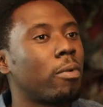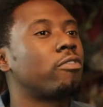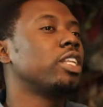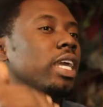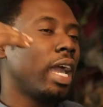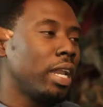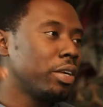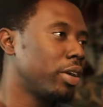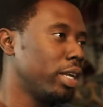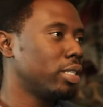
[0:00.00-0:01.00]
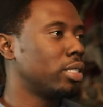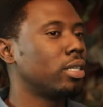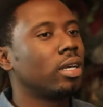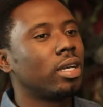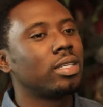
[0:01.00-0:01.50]
But for the end
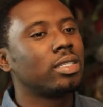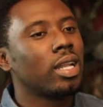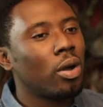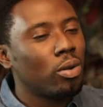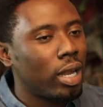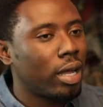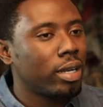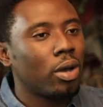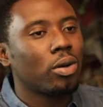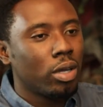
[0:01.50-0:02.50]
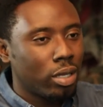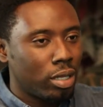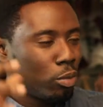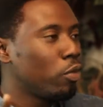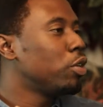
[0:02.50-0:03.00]
credits, it is now like now
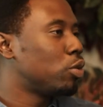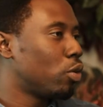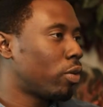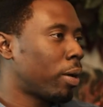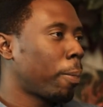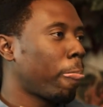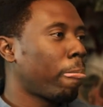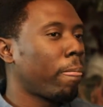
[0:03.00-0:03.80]
the movie is over,